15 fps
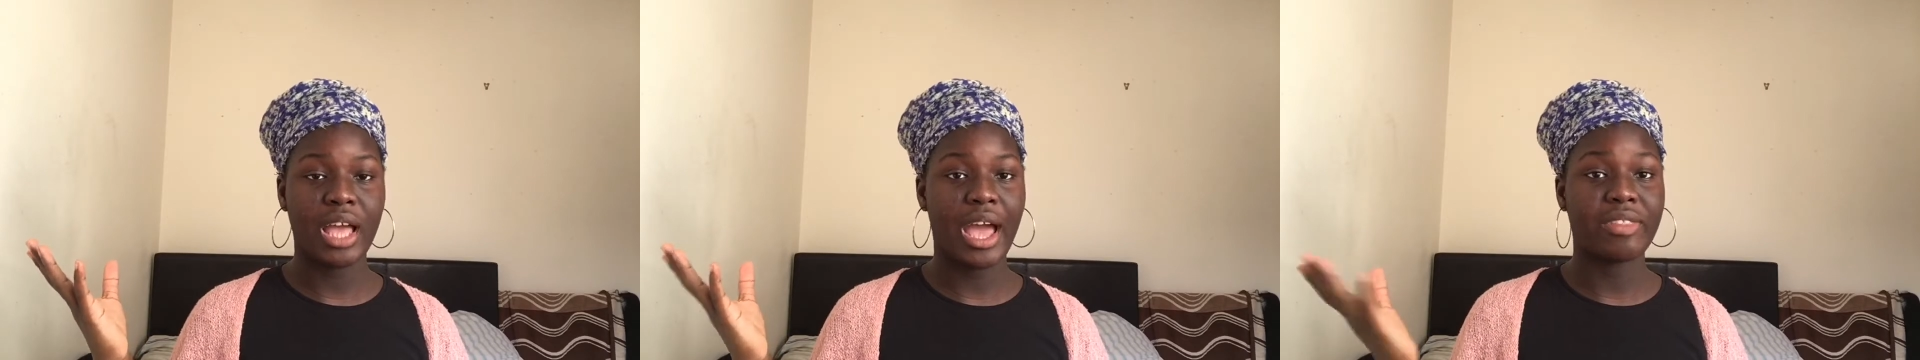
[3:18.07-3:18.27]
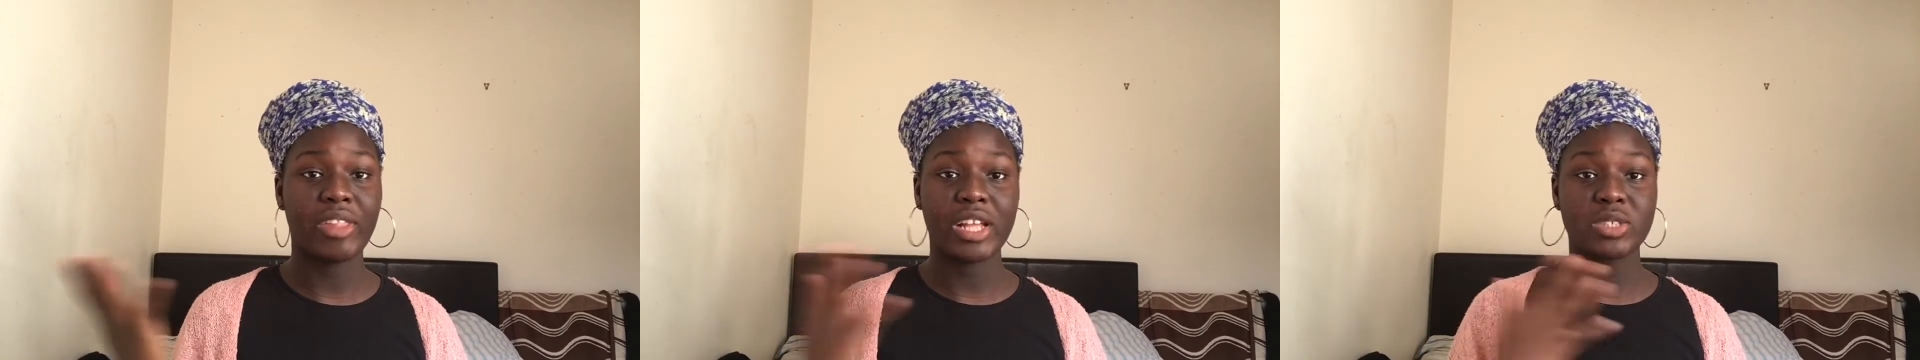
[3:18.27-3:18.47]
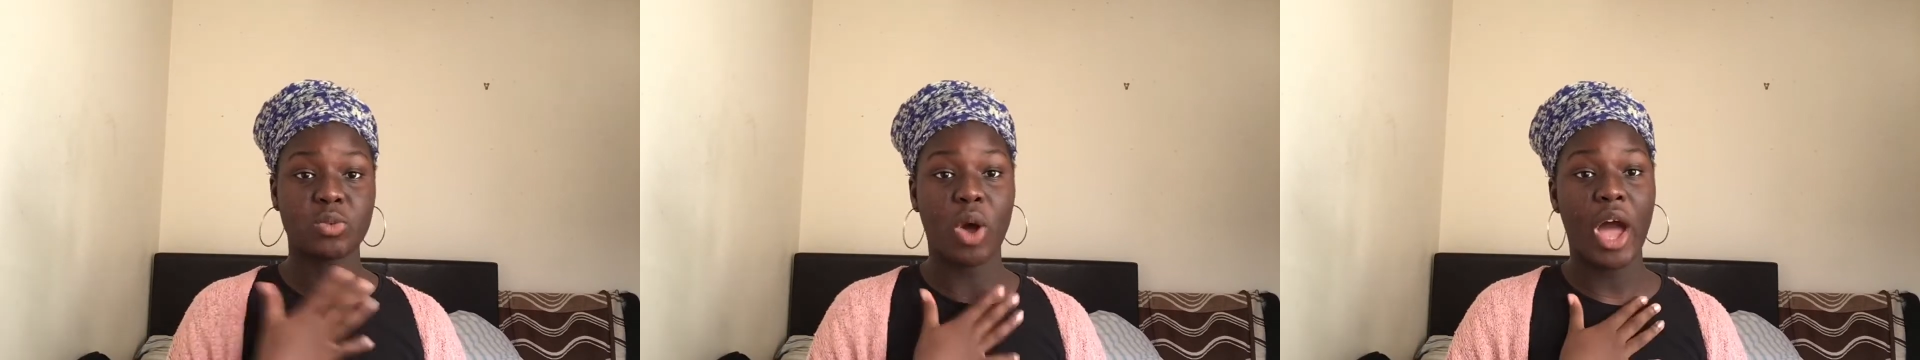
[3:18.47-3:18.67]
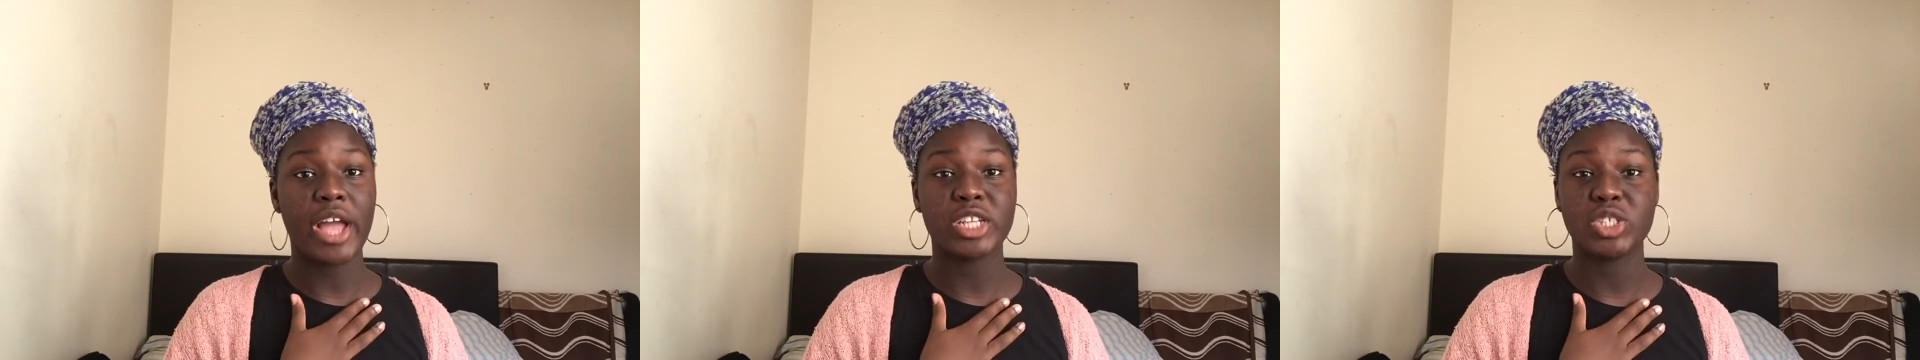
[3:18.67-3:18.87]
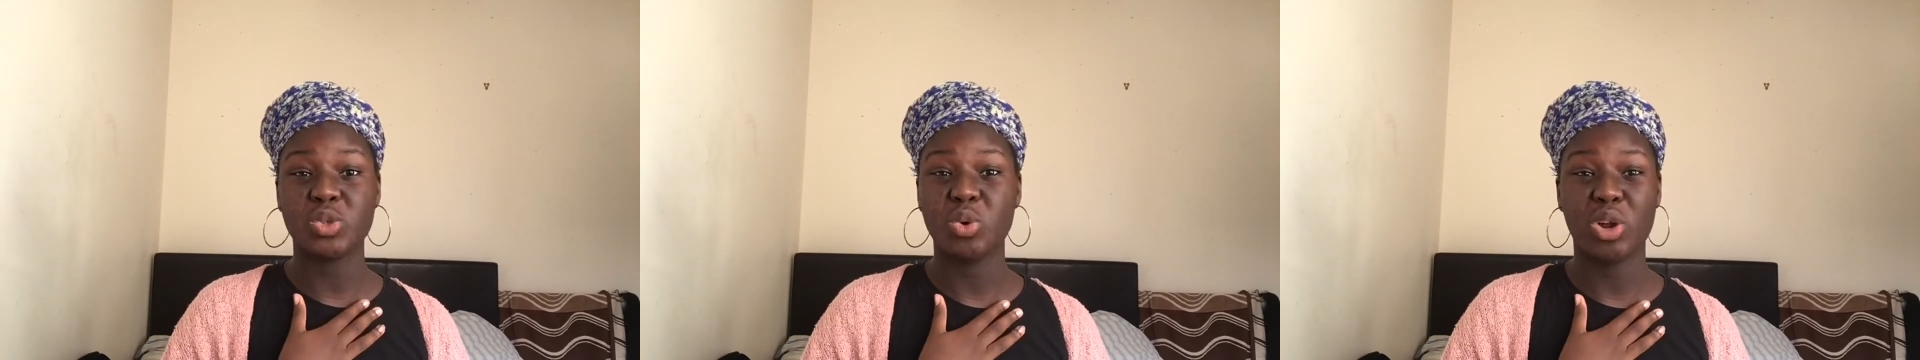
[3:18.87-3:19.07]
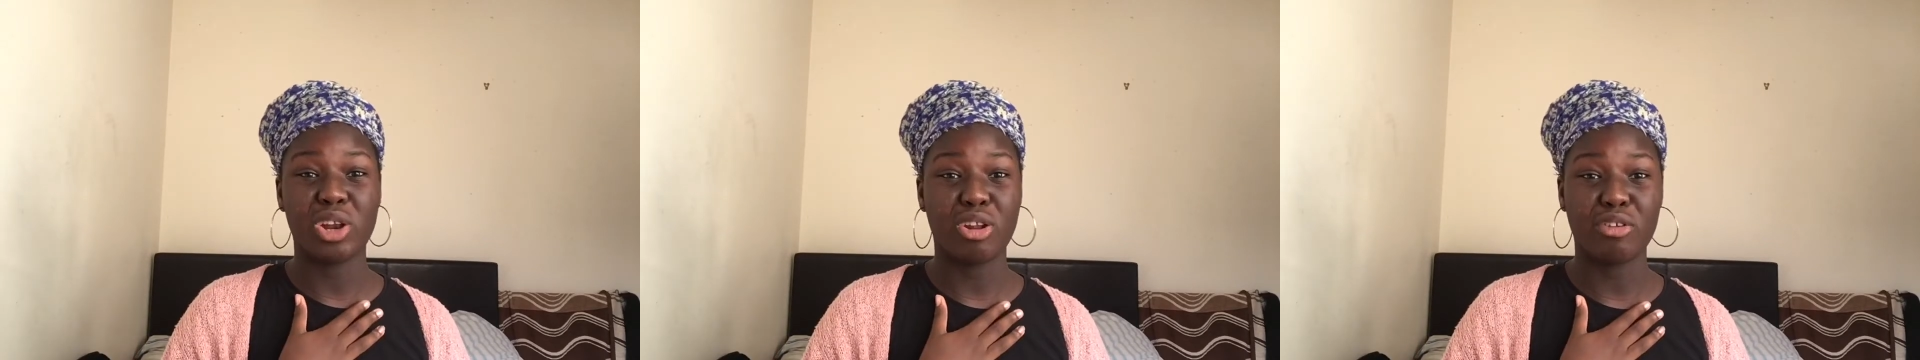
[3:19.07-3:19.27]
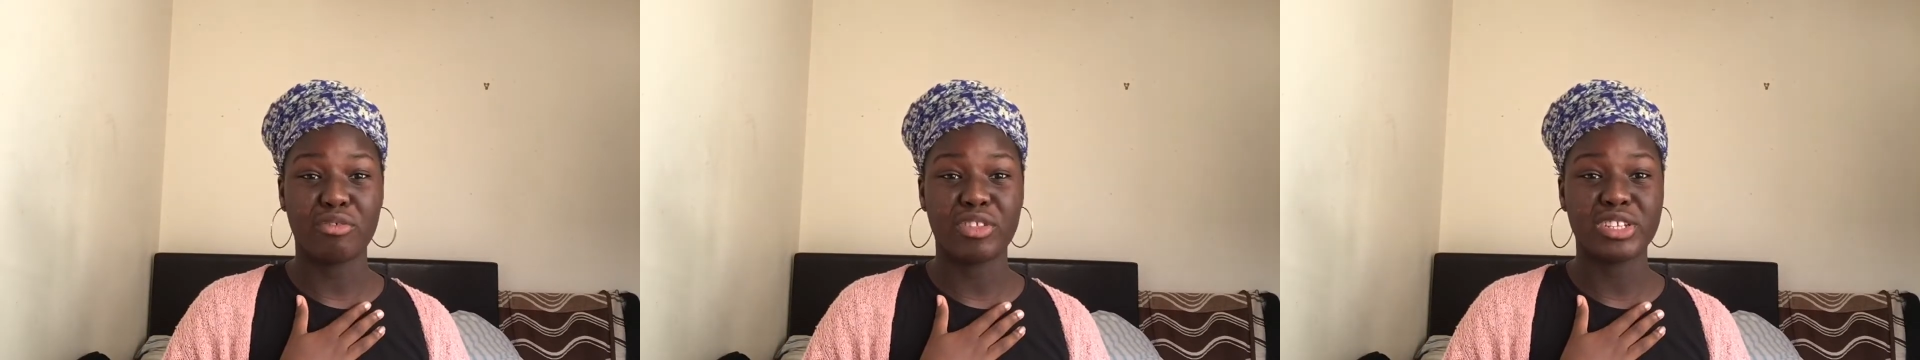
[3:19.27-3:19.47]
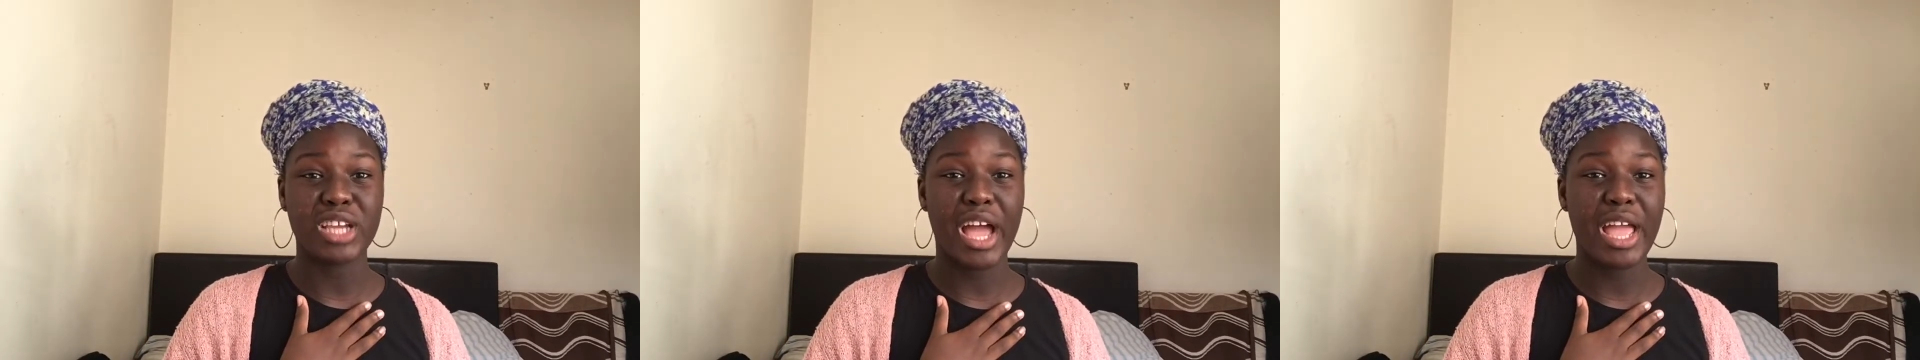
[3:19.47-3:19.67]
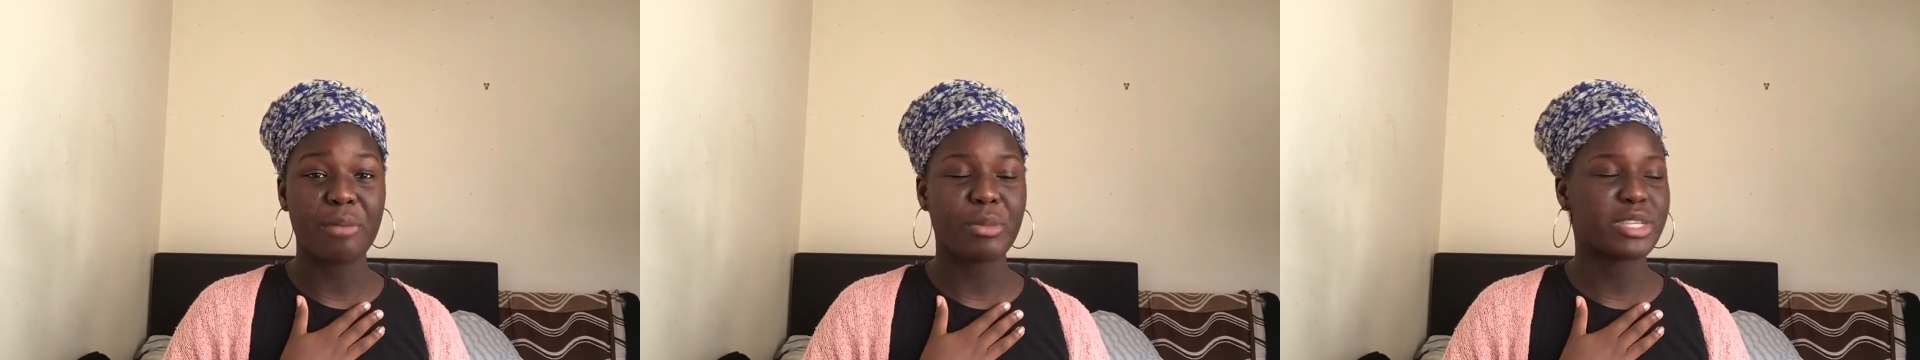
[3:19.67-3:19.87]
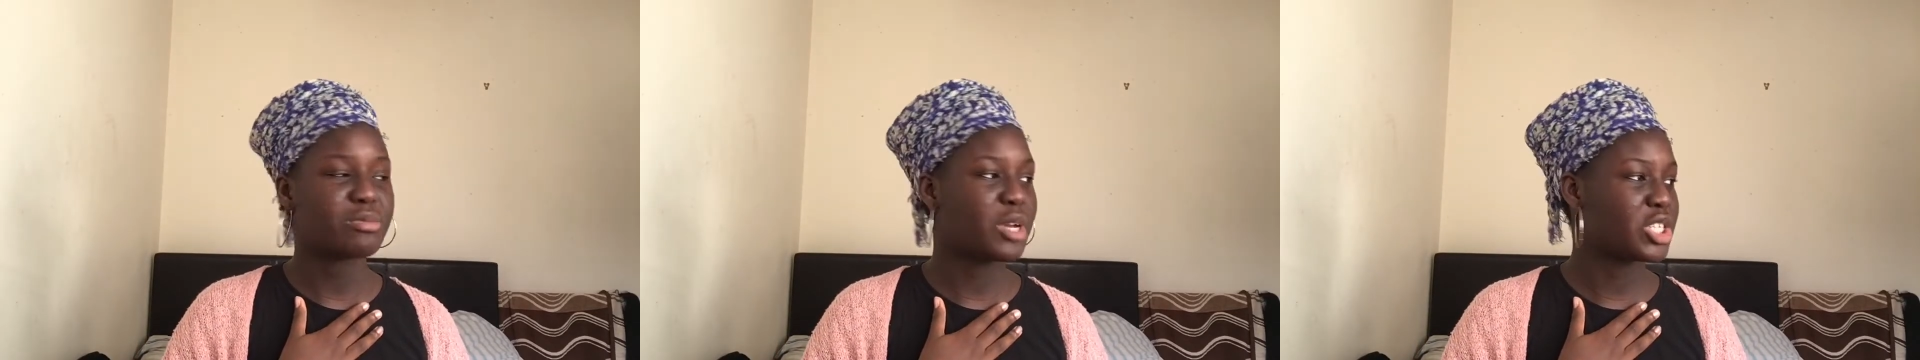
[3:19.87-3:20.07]
and that's what I do a lot of the
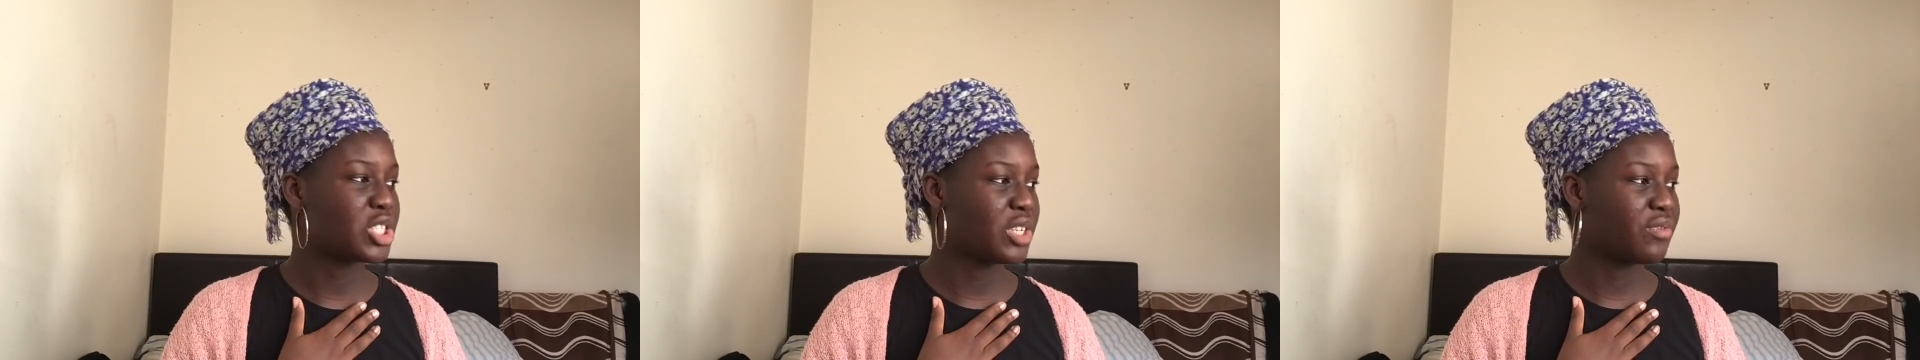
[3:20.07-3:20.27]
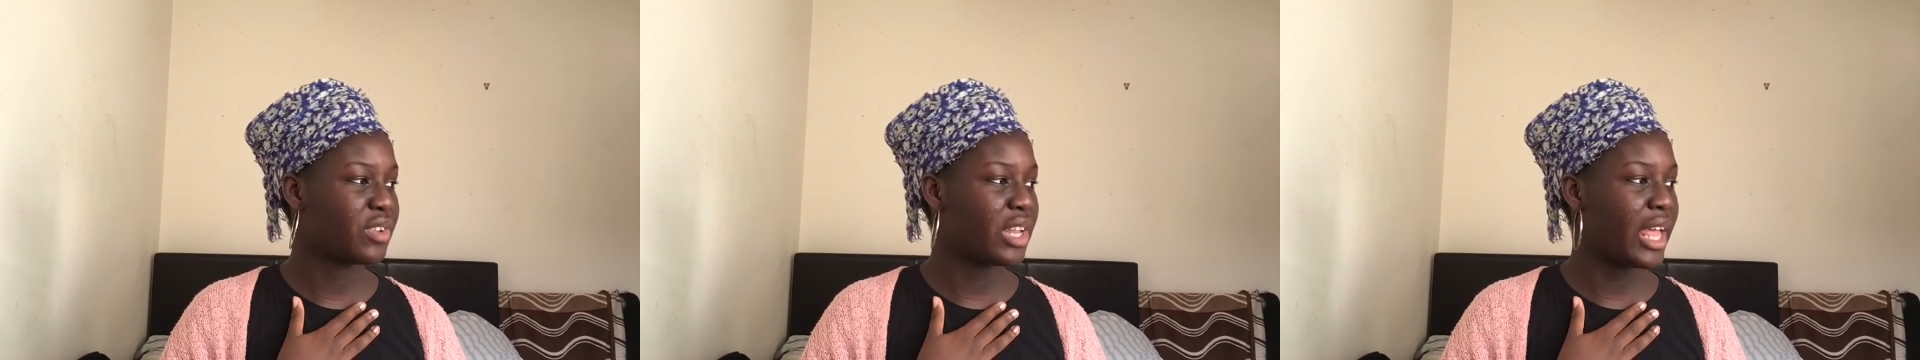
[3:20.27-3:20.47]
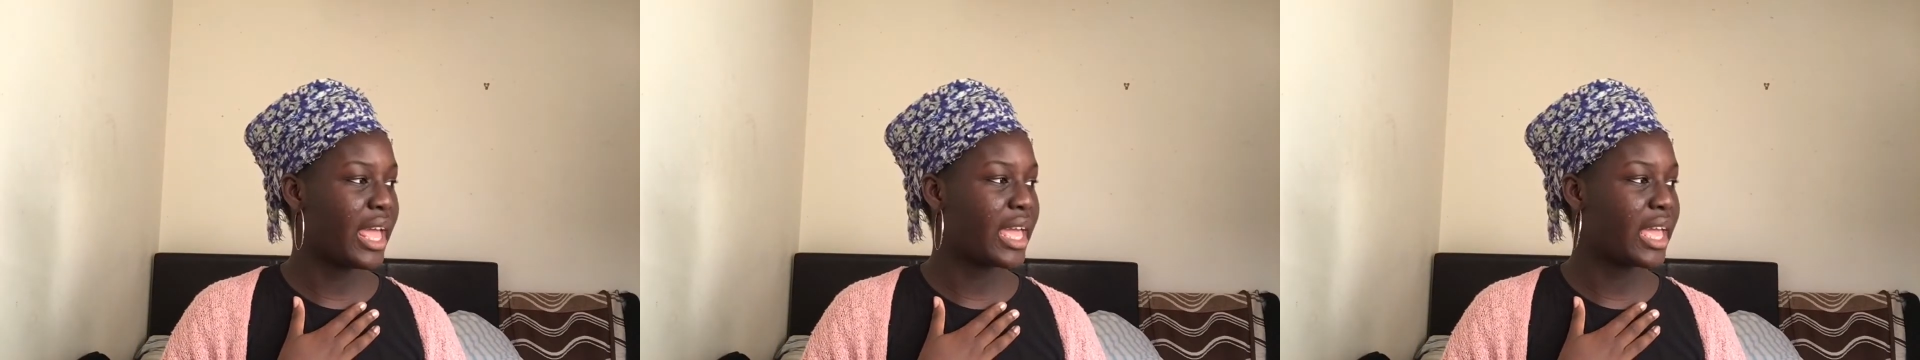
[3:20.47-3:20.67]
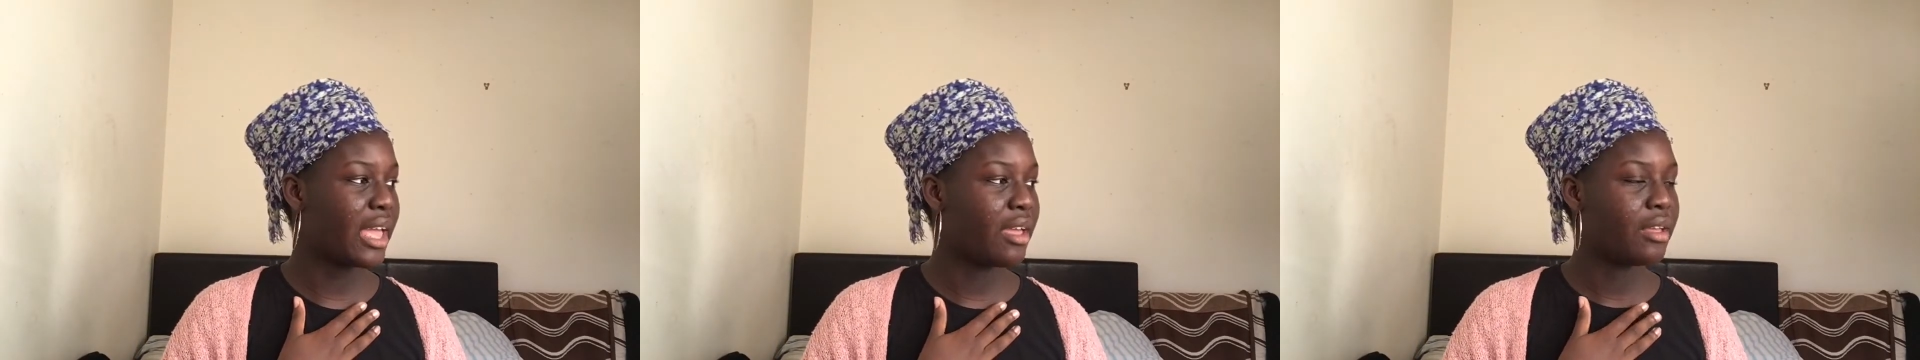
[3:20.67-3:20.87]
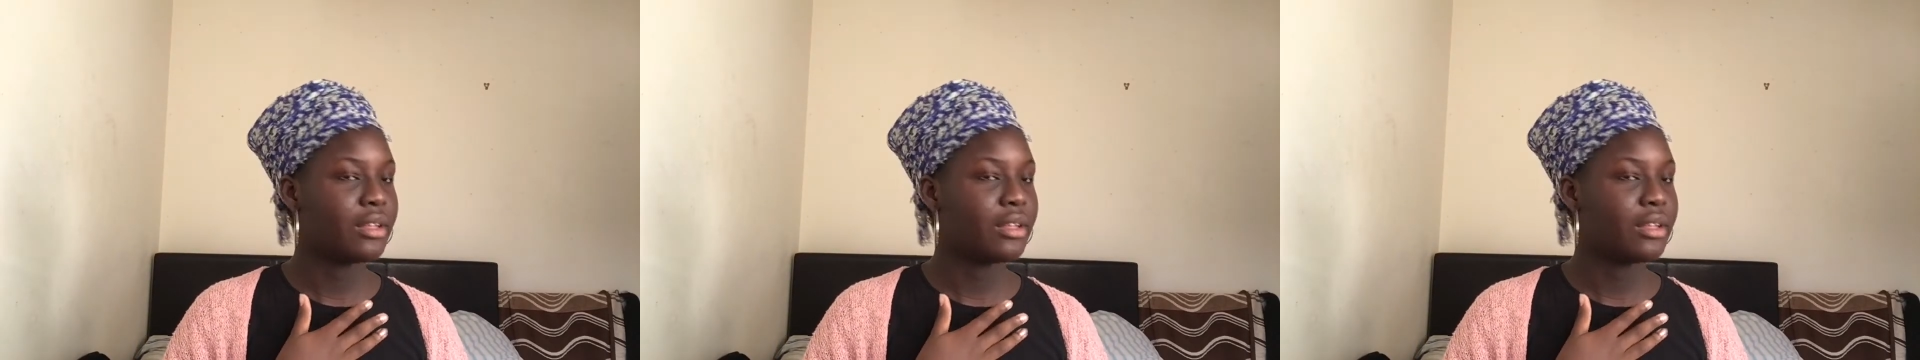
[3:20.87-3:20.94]
time, especially for like